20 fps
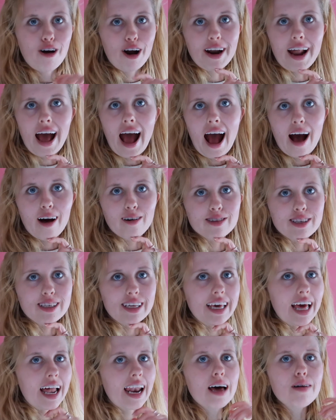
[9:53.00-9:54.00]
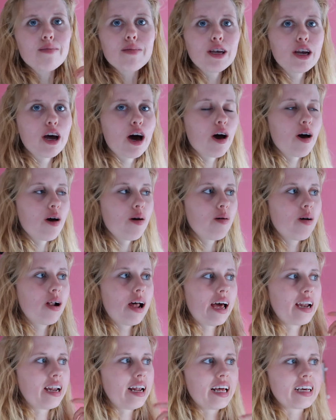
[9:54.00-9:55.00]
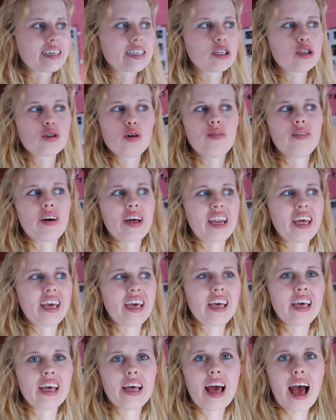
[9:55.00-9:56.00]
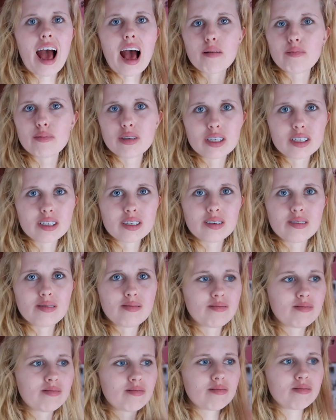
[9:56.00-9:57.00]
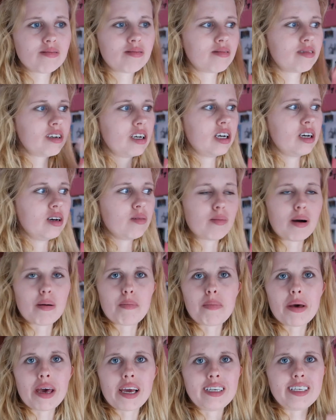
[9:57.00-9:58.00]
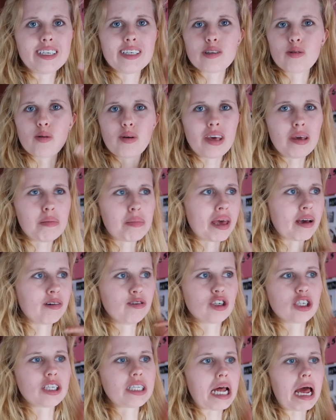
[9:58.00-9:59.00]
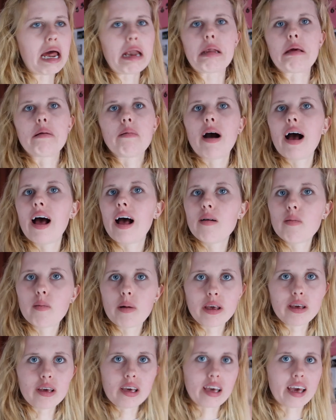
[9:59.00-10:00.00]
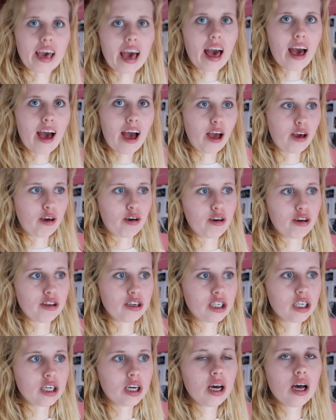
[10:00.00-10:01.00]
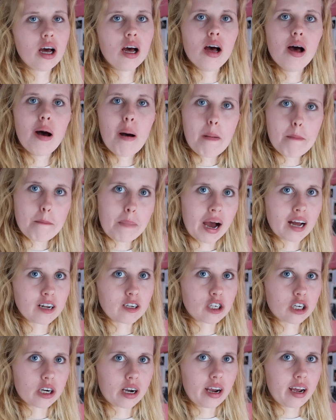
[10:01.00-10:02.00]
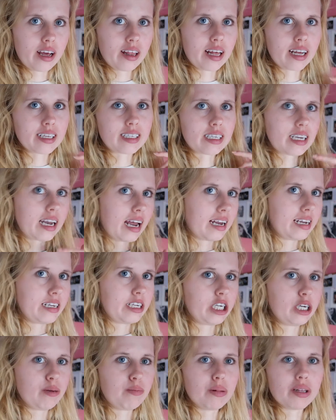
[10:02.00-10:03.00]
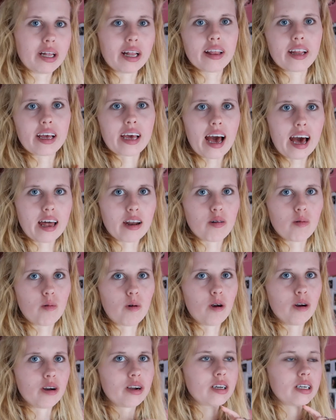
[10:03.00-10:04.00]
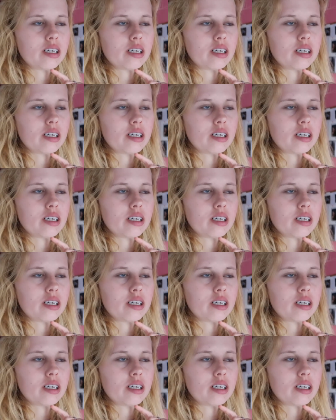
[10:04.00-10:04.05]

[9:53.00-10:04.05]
run out so yeah let me know any links to sort of any Amazon web pages or eBay or just anywhere where you can get a good battery that's slightly cheaper than the Canon one